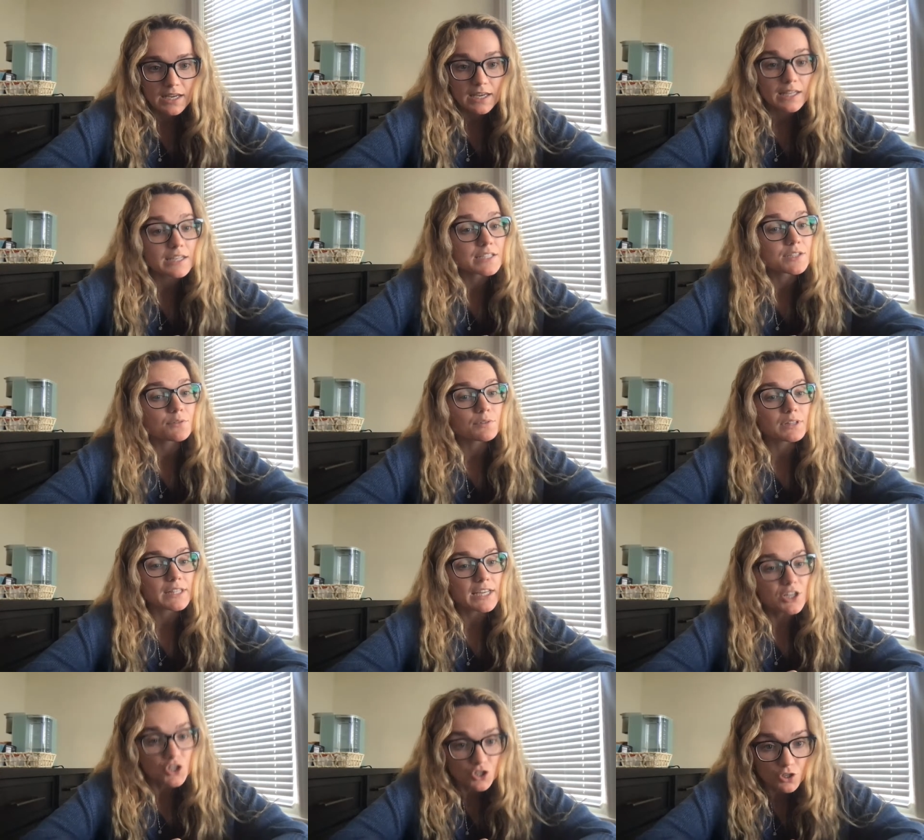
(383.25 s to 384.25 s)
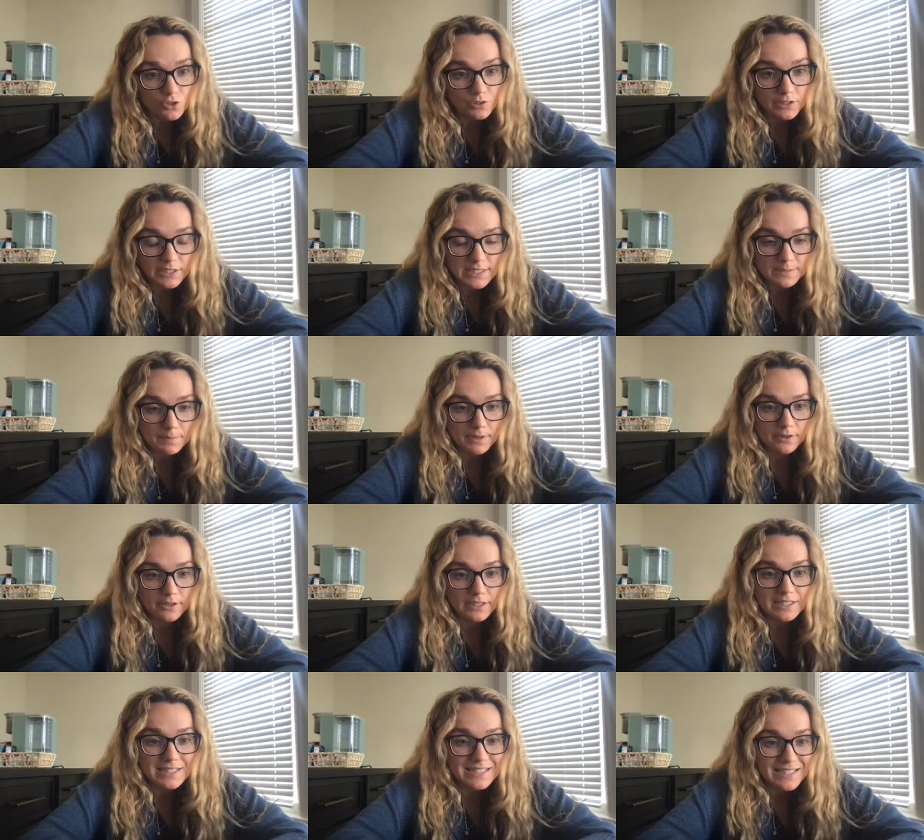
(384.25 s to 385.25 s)
It is a relational
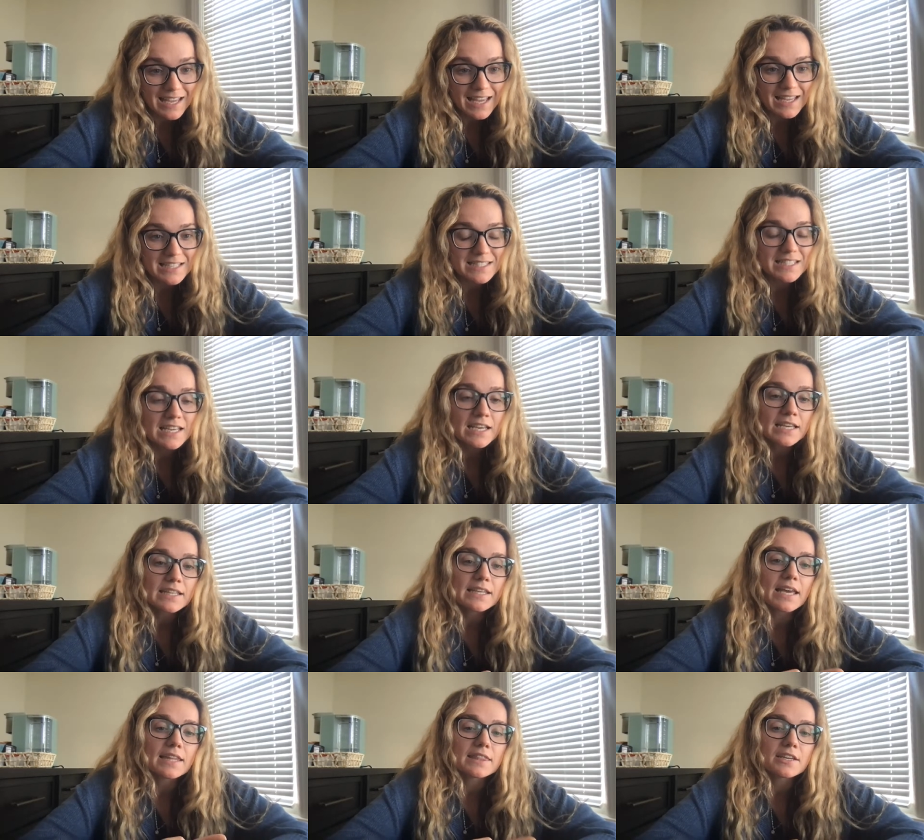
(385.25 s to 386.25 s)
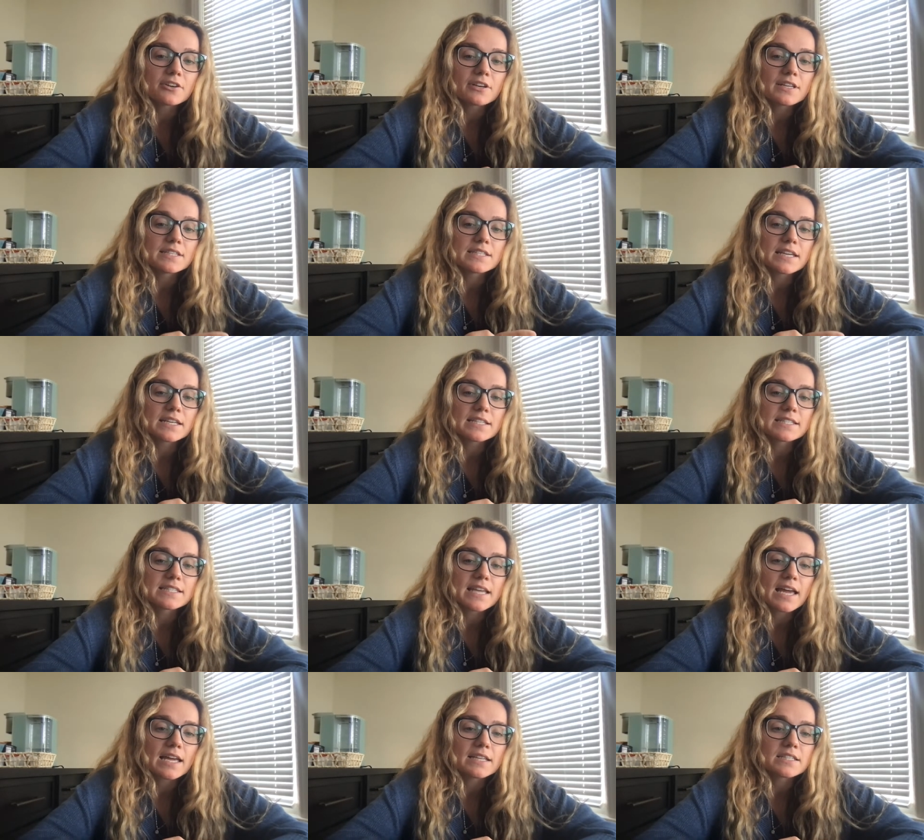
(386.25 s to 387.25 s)
experience, yes, yet there is a
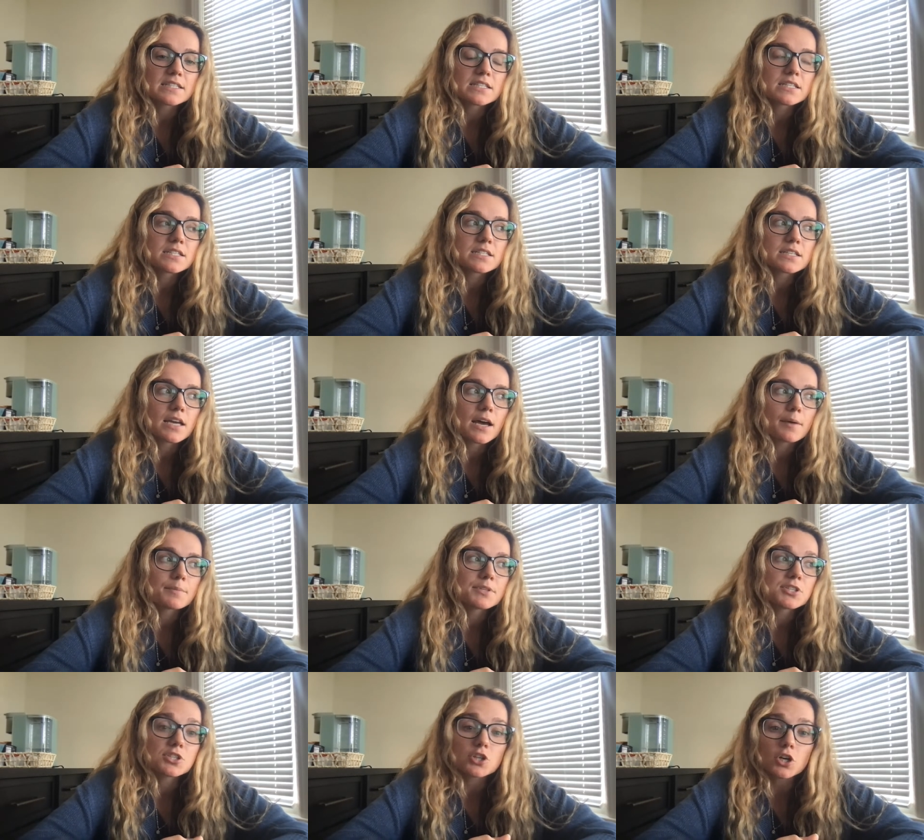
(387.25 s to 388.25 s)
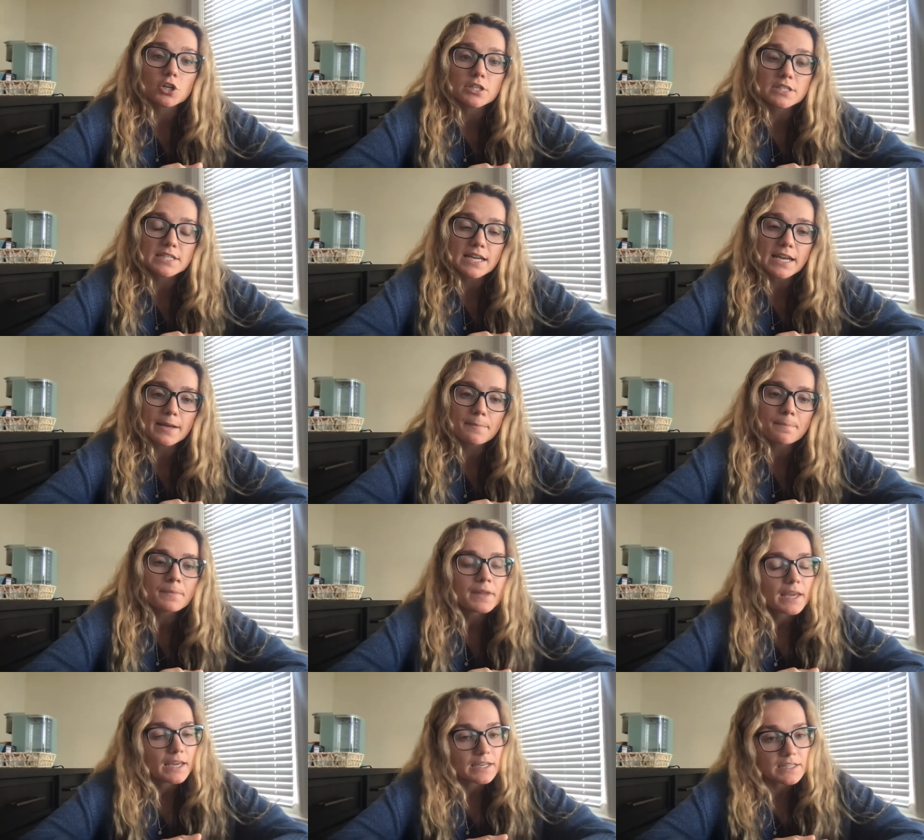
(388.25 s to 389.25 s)
set start date.
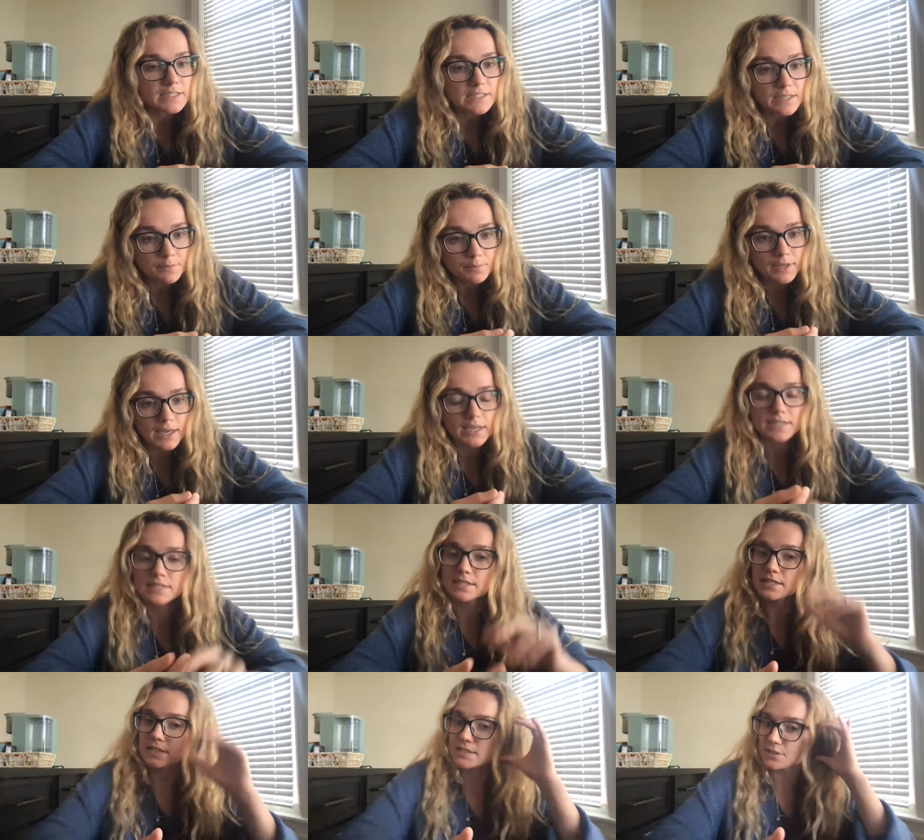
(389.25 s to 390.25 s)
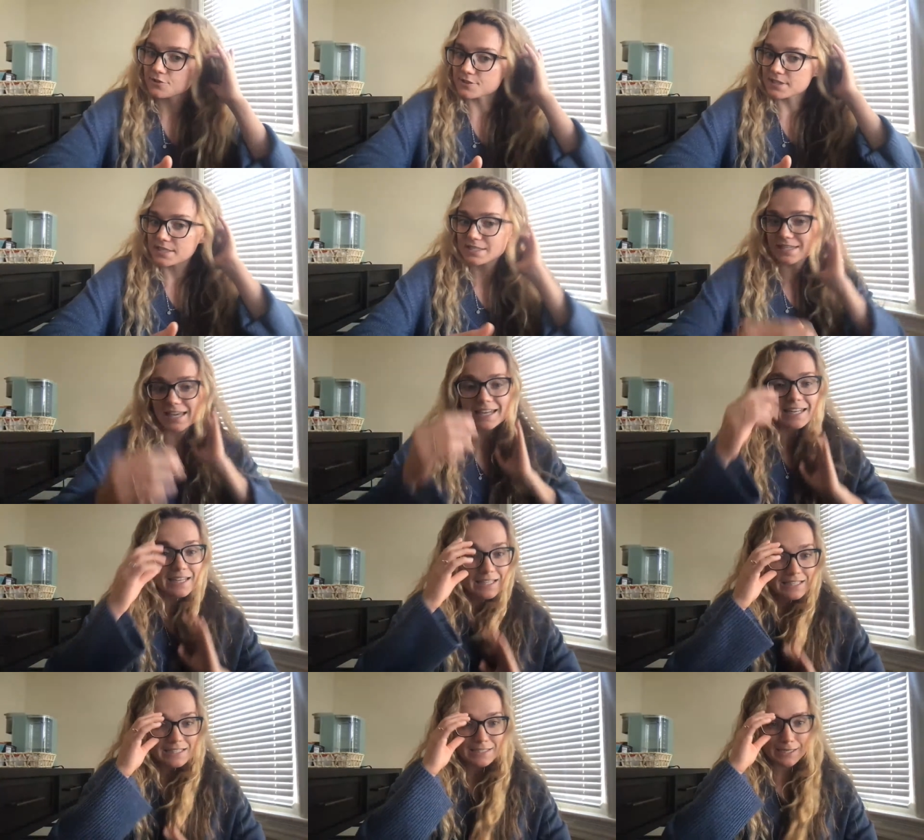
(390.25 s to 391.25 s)
And in some cases, there's a set
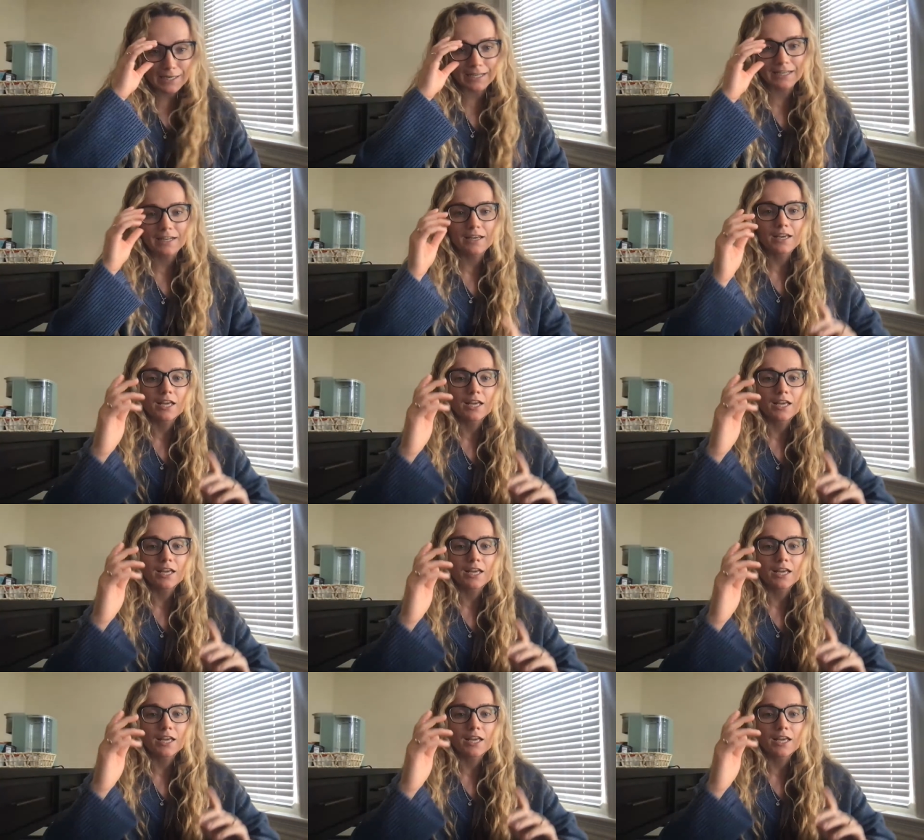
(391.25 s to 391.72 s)
end date.